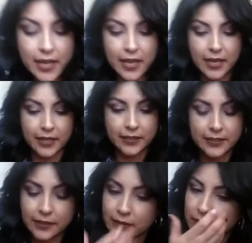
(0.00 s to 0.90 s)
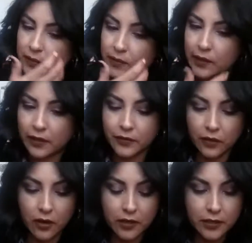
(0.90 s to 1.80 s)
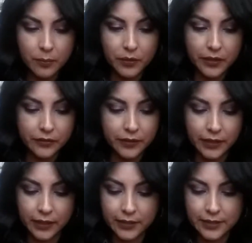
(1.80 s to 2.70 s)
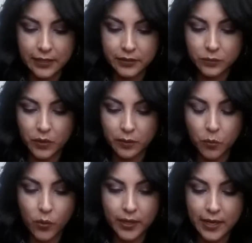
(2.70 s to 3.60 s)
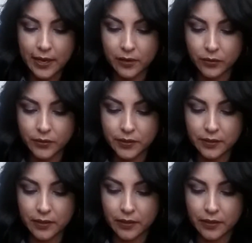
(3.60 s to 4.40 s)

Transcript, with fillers: And there are a couple other things I just want to point out.